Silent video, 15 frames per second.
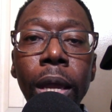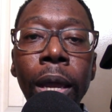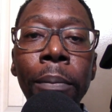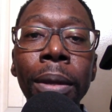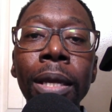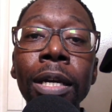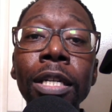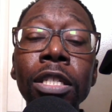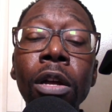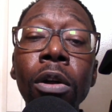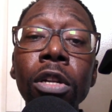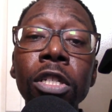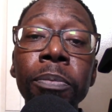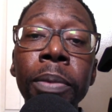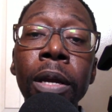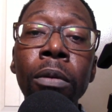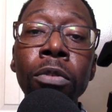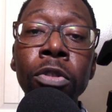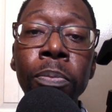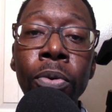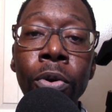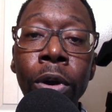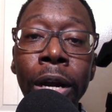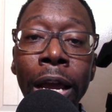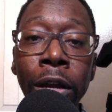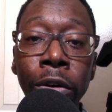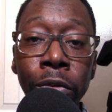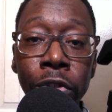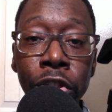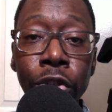And because the Holy Spirit was poured out
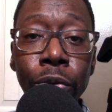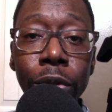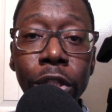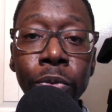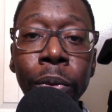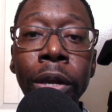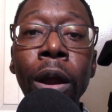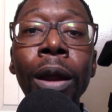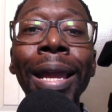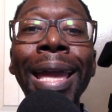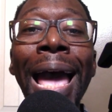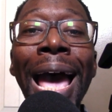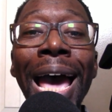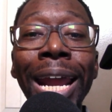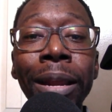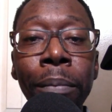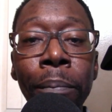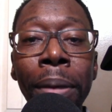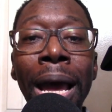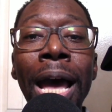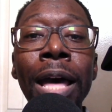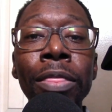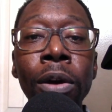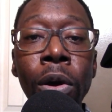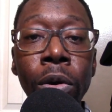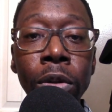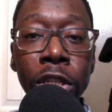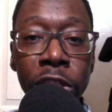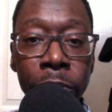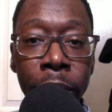onto us, we are guided by the
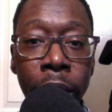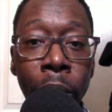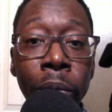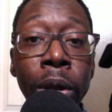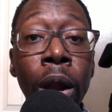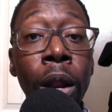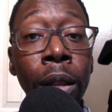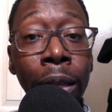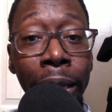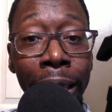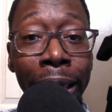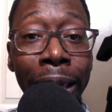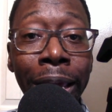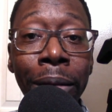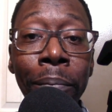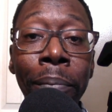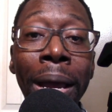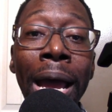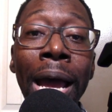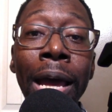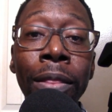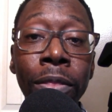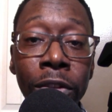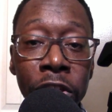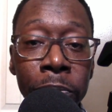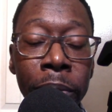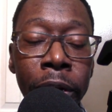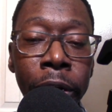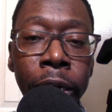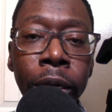Holy Spirit. We are led by the
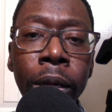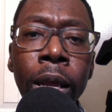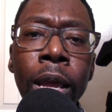Spirit.